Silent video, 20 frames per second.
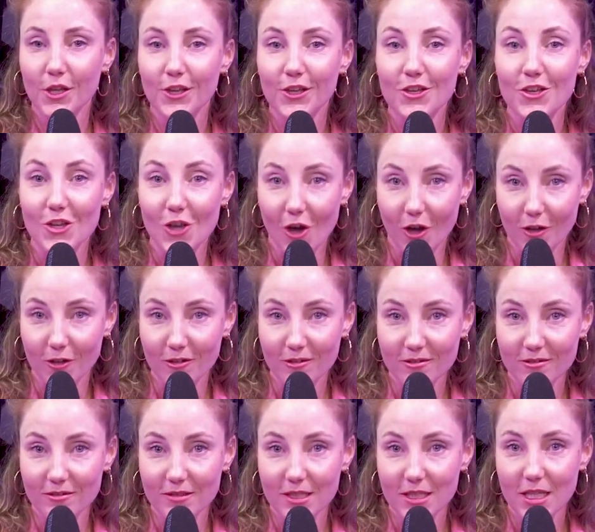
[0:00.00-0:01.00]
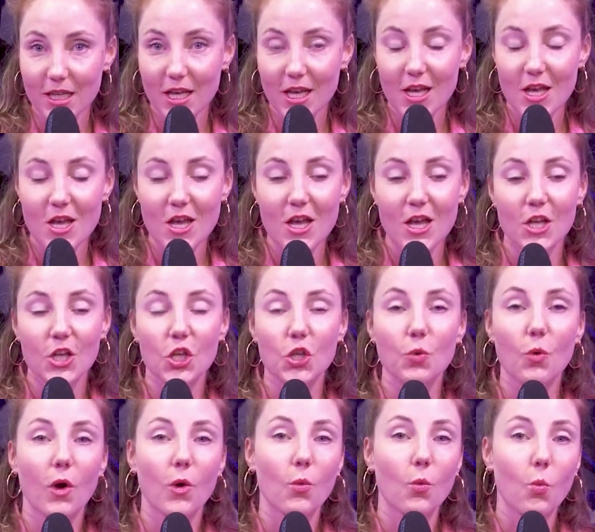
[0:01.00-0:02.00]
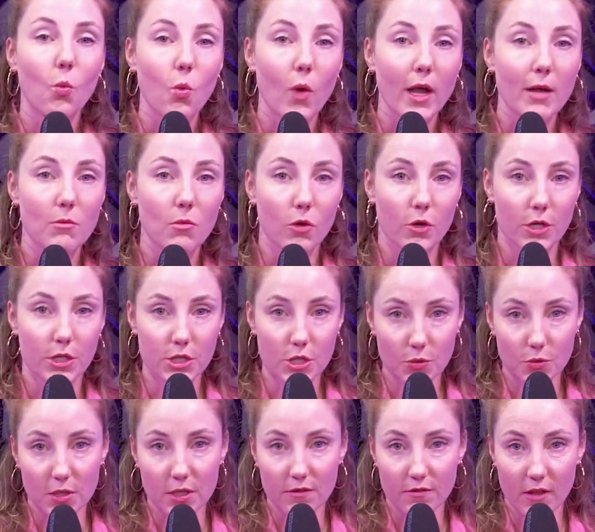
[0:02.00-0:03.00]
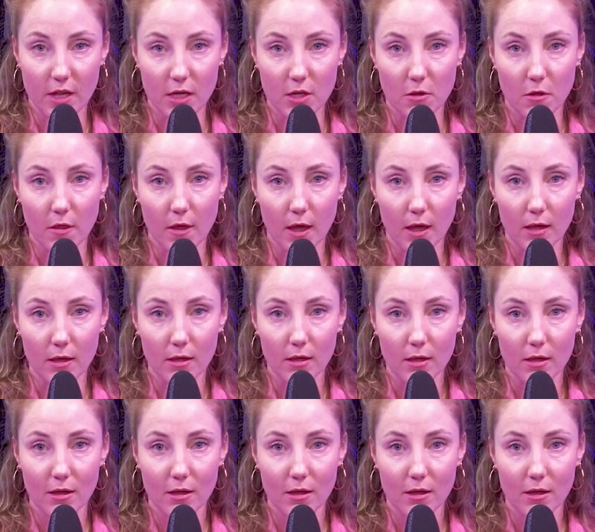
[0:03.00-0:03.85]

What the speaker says: Y'all, you are way more intuitive than you think.